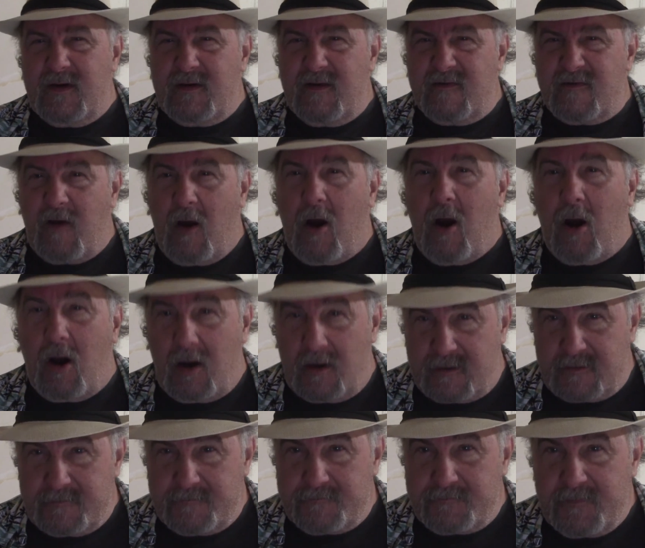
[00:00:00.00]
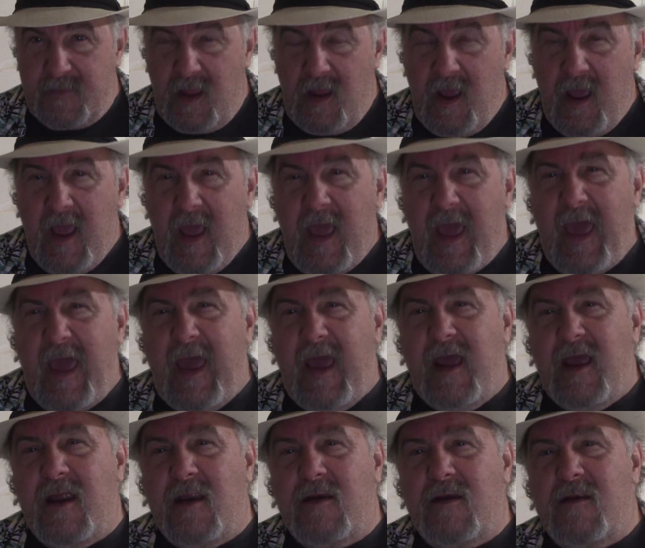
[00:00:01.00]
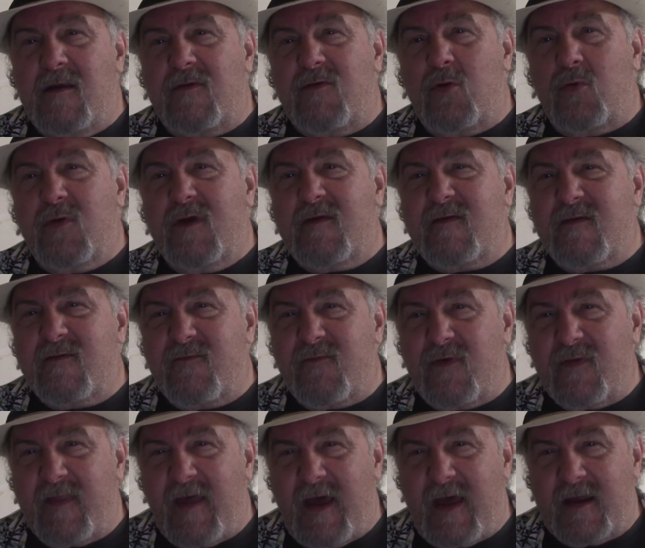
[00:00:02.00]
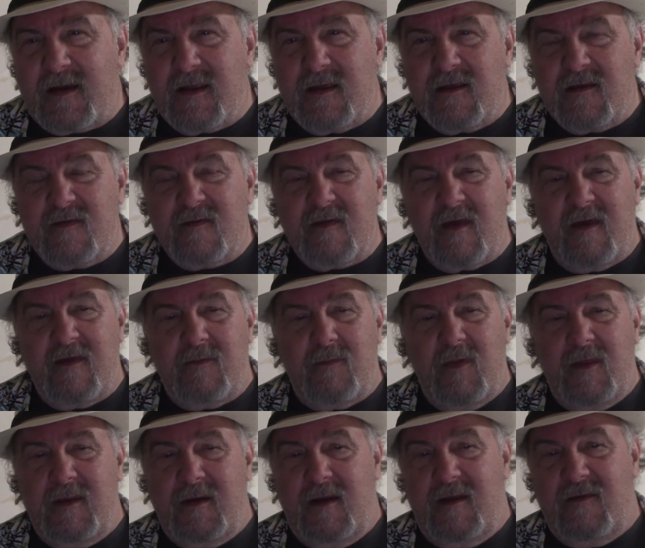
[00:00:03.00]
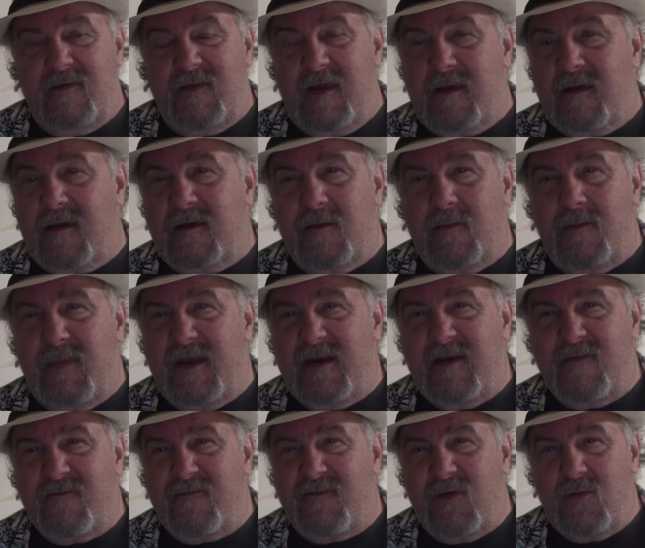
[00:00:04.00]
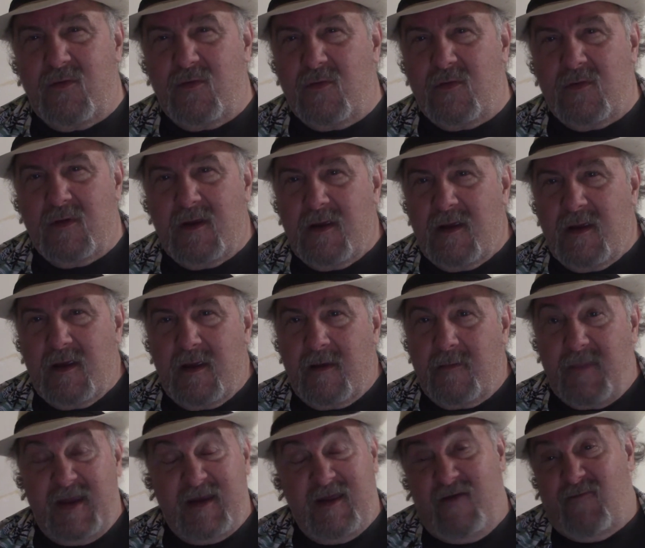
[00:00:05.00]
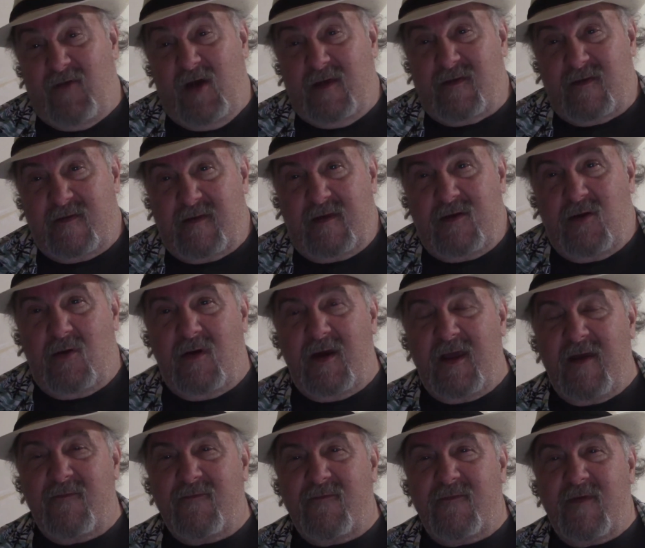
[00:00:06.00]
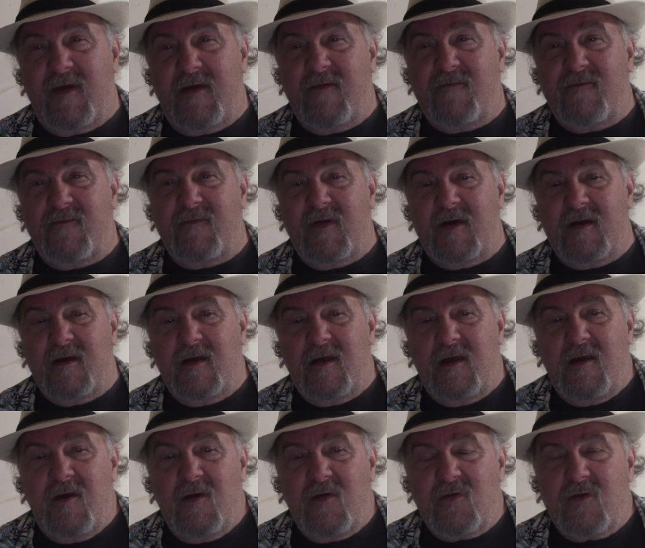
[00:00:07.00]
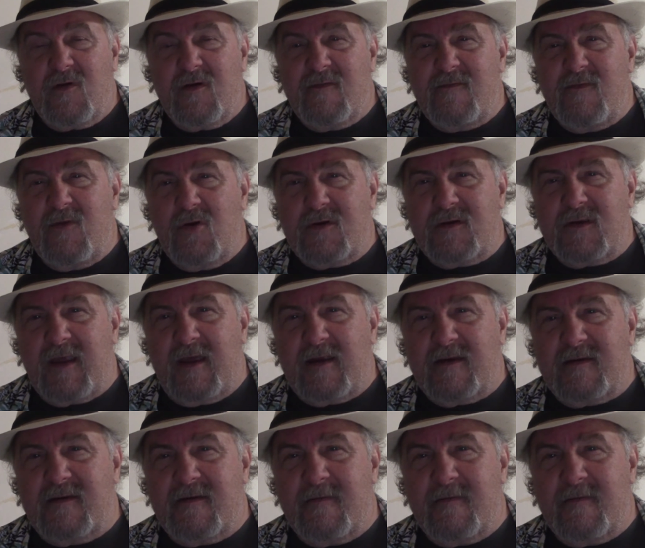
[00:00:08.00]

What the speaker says: as a heart. And the reason for that is, I think many of us have sort of looked at